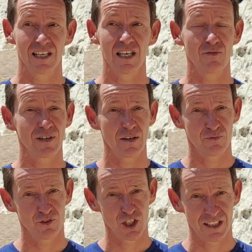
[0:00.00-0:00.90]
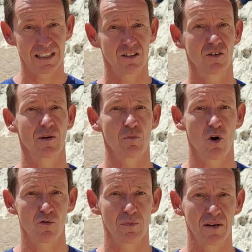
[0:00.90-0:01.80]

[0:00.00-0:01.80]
Even if she did the Wim Hof